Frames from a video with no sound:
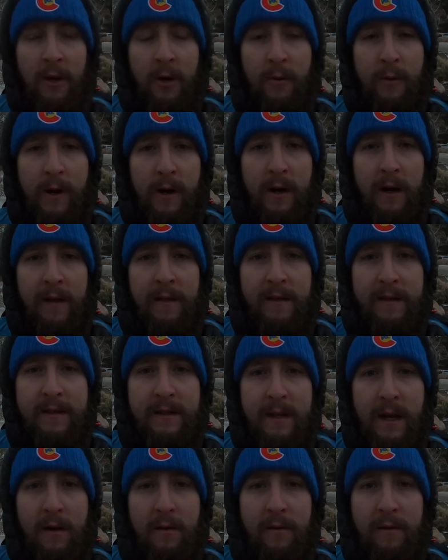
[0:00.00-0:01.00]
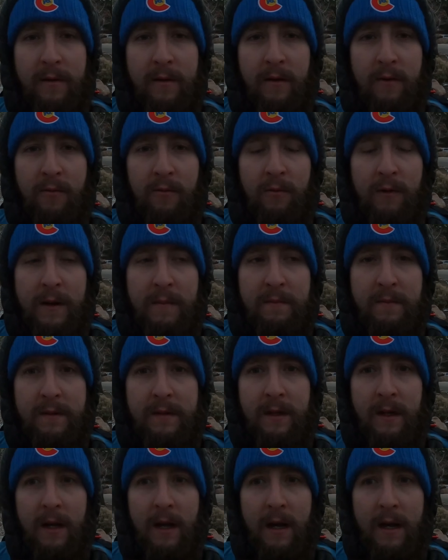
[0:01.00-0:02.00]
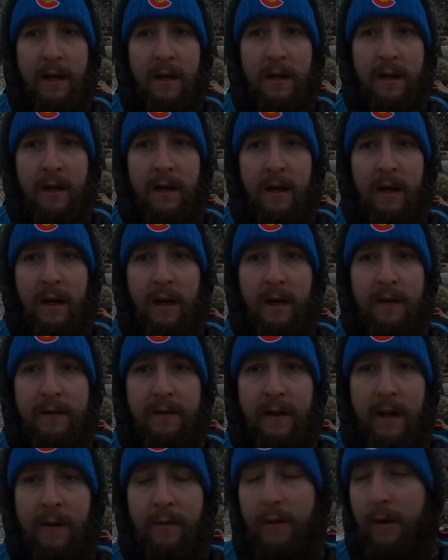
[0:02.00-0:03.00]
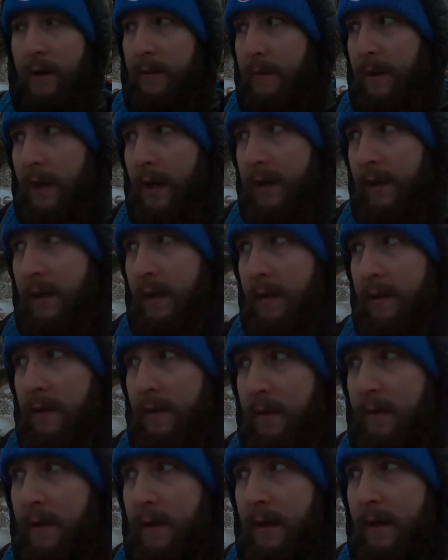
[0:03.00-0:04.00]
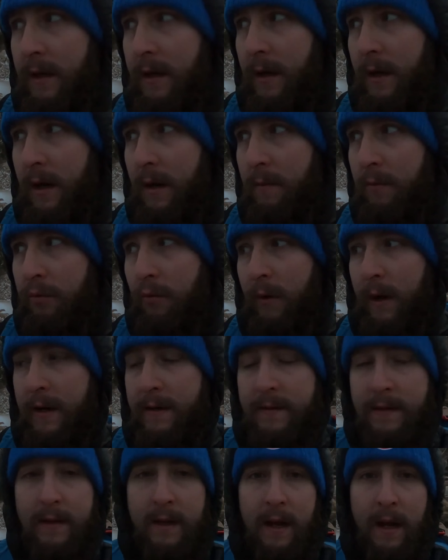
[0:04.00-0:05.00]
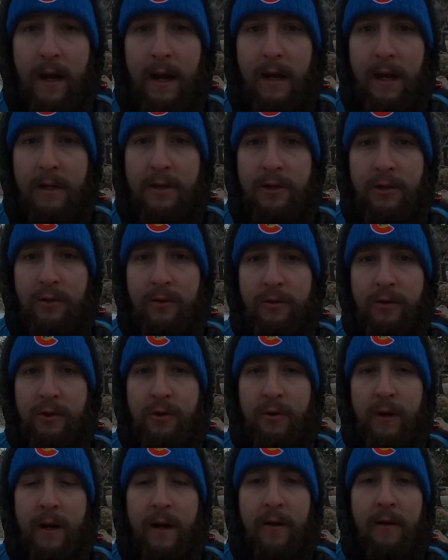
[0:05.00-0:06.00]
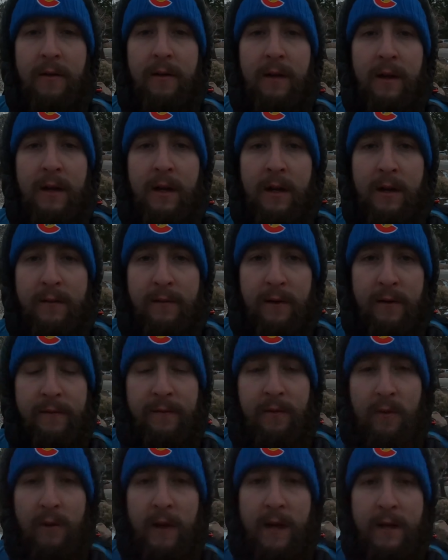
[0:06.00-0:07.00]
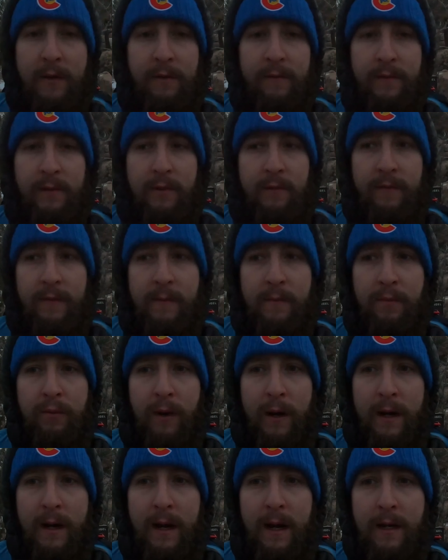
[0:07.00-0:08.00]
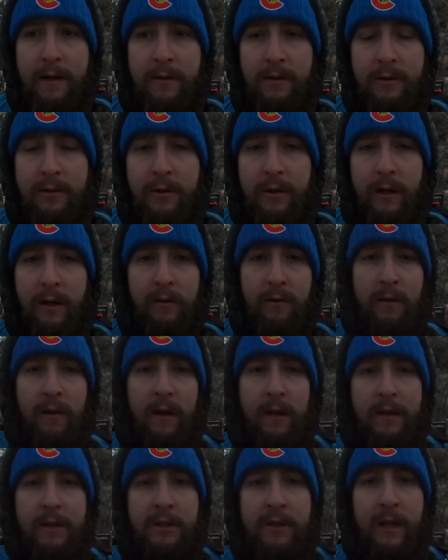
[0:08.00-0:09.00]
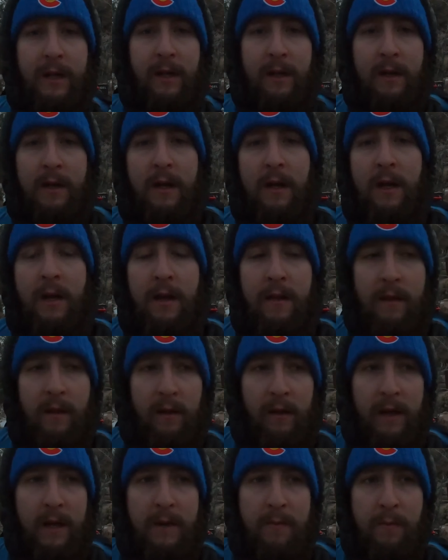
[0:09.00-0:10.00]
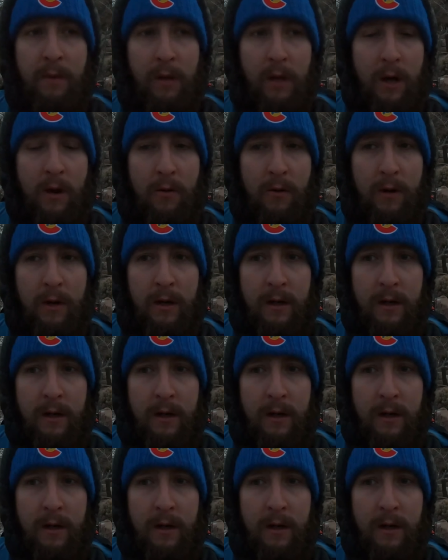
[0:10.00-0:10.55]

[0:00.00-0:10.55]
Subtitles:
We are at the South Rim today, and today we're going to be hiking the Bright Angel Trail. For a full hike review of the Bright Angel Trail, go ahead and check the link below.